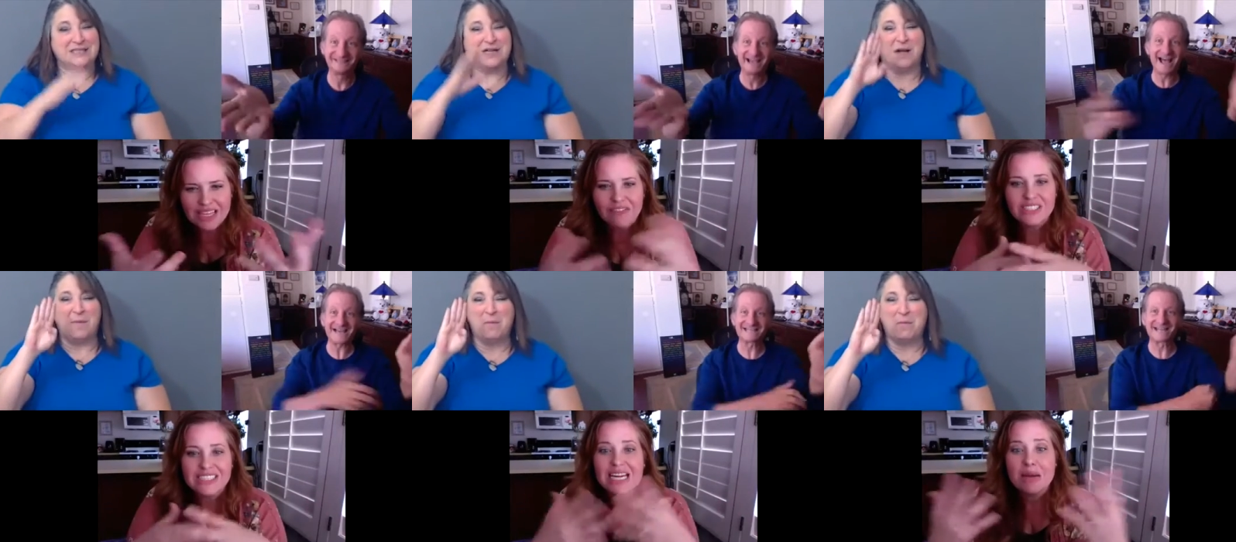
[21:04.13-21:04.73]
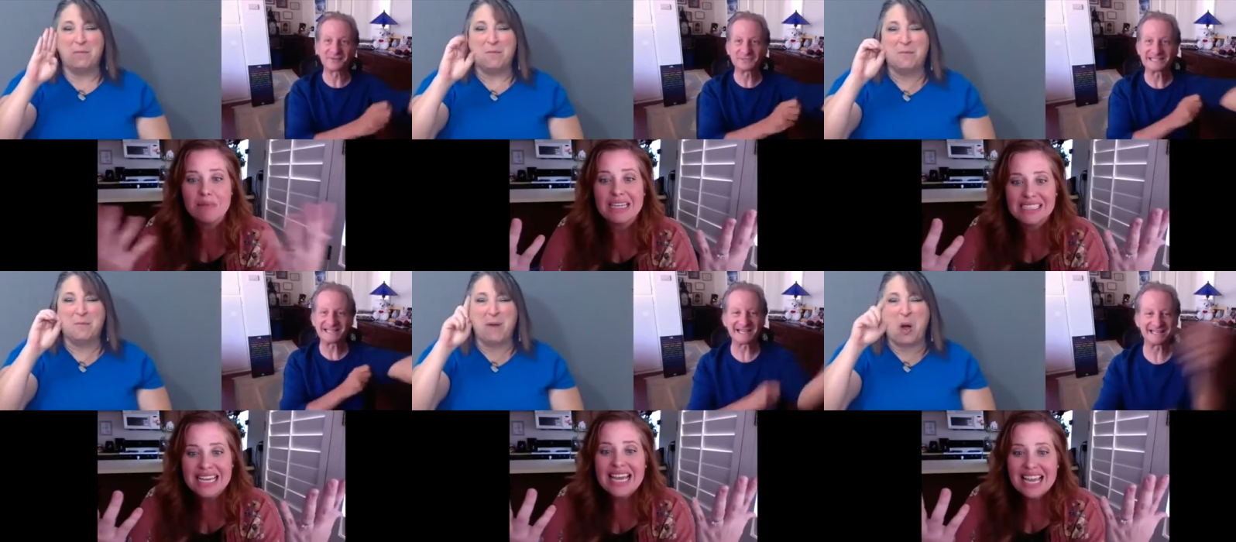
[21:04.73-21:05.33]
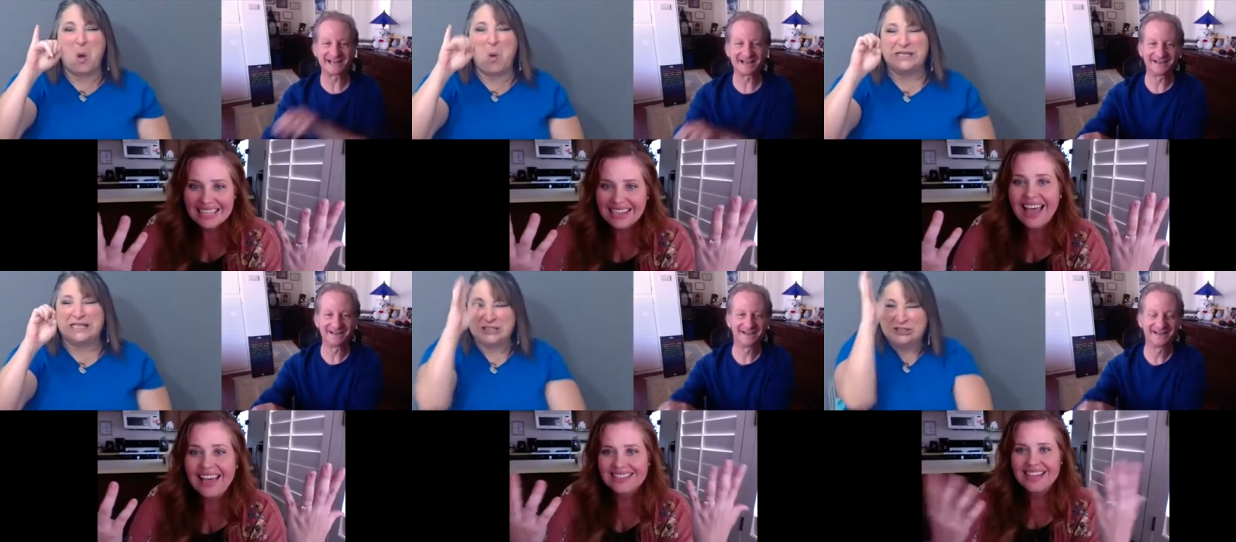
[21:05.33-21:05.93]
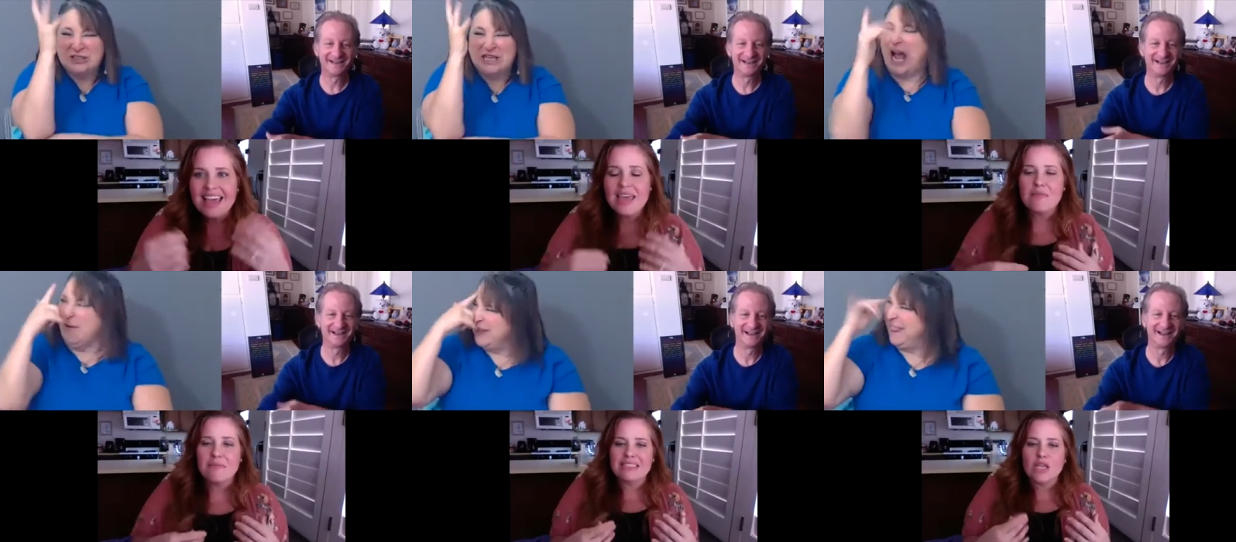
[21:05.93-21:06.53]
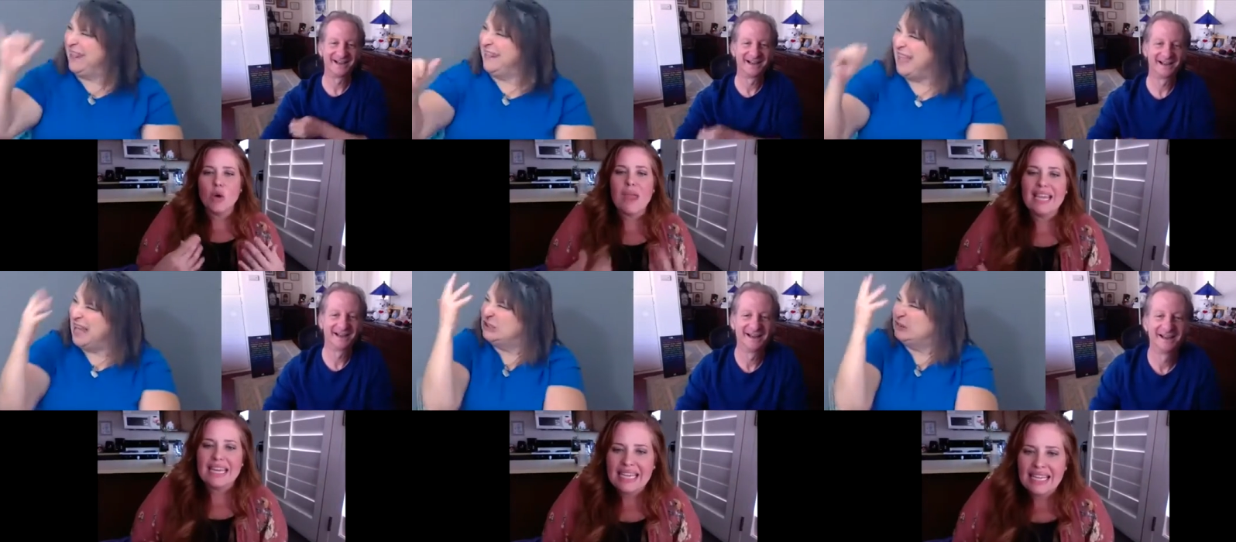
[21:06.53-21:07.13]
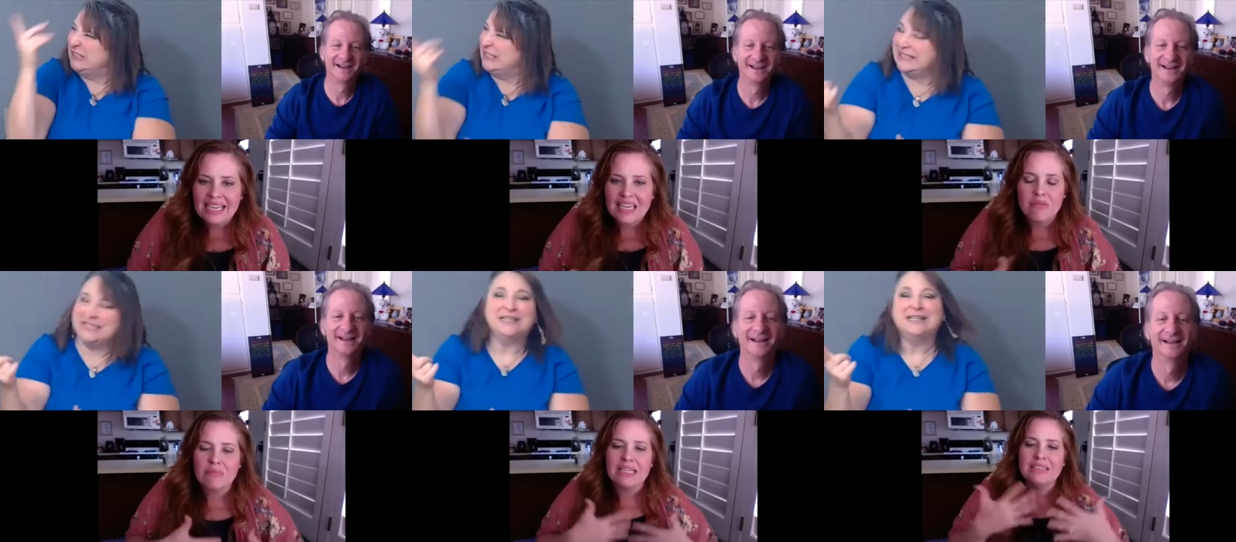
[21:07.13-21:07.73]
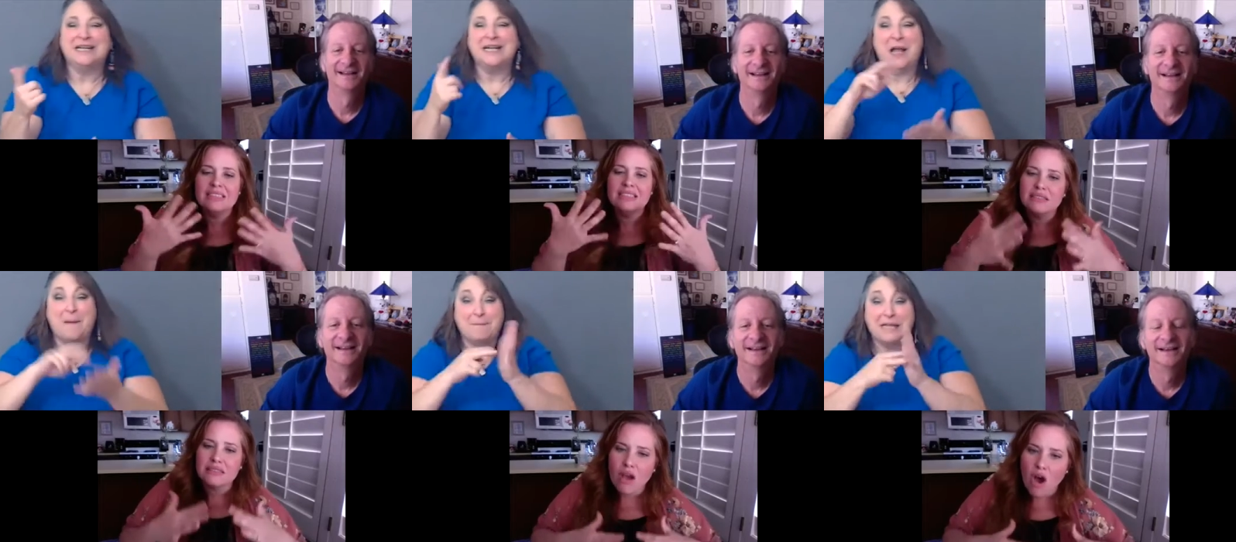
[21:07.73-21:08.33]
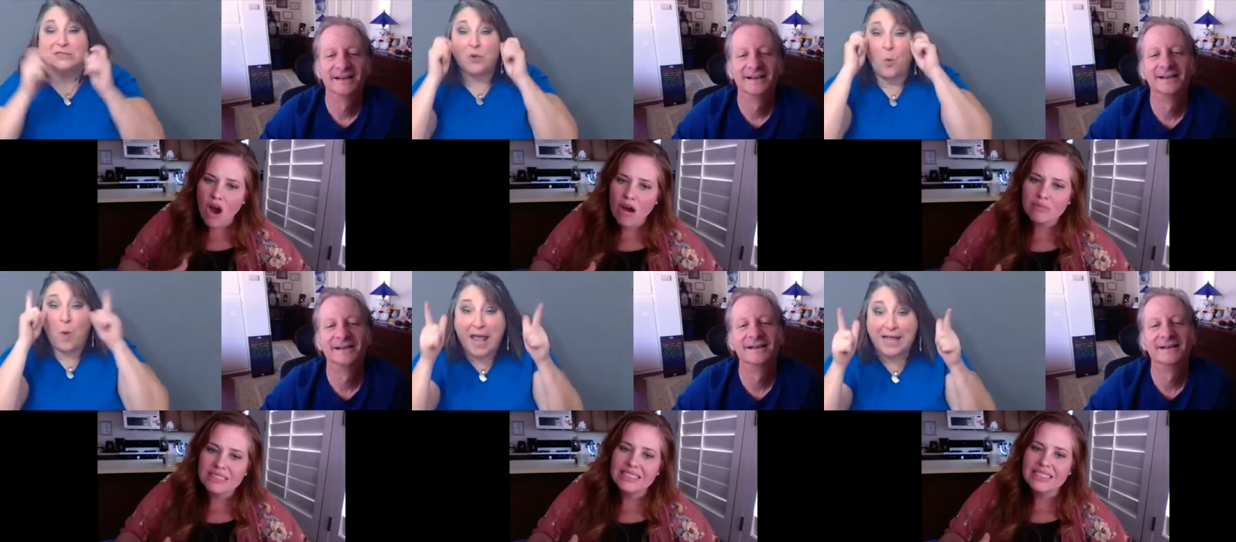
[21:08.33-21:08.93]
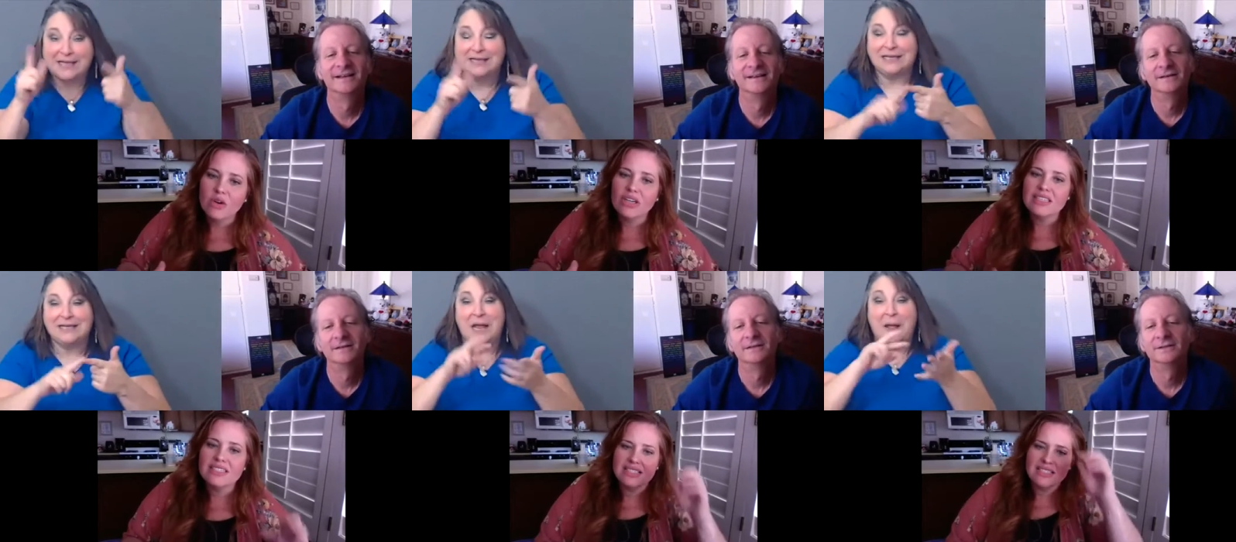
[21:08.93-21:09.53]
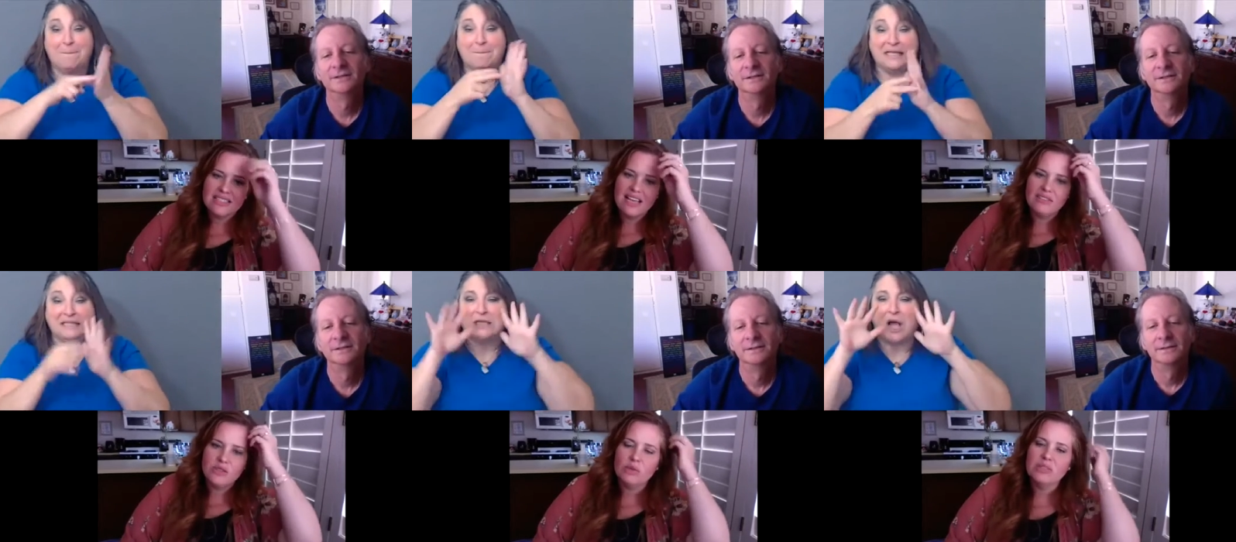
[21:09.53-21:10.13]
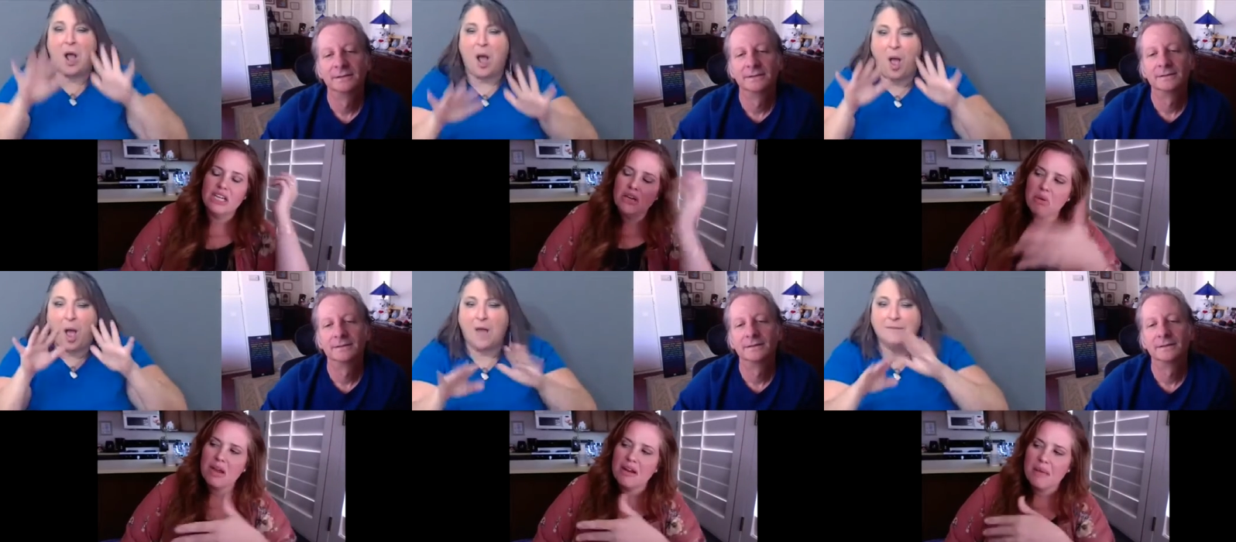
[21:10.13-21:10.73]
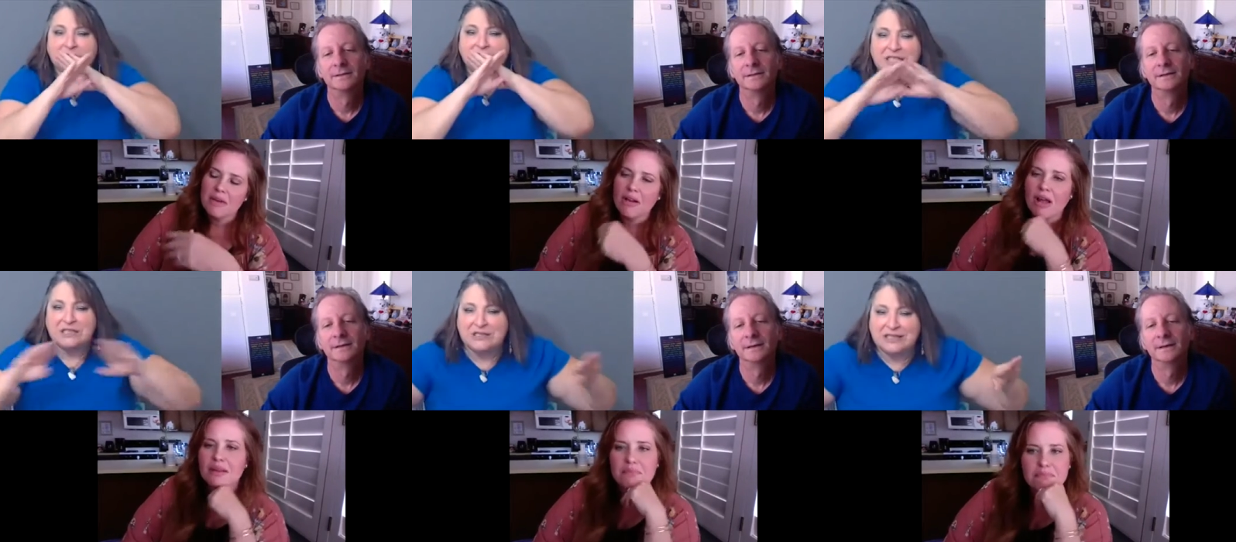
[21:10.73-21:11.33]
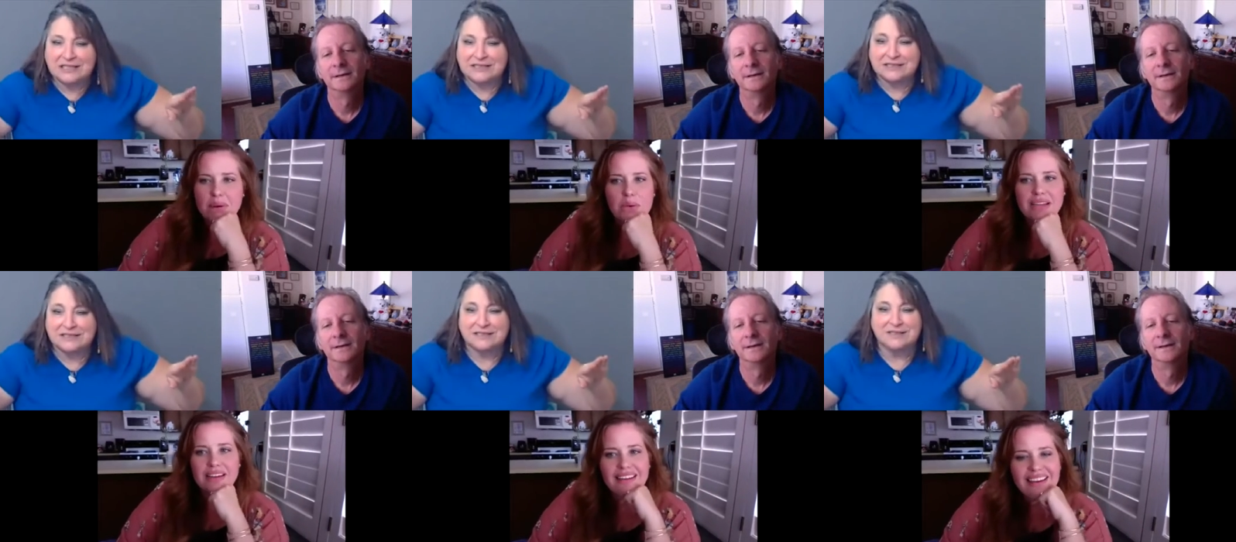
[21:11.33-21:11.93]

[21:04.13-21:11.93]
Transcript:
Speaker 1: That yes, I was thinking that it means awakening. It means calm and stillness and stuff. So I was like, you know what? I'm gonna call him Bodhi.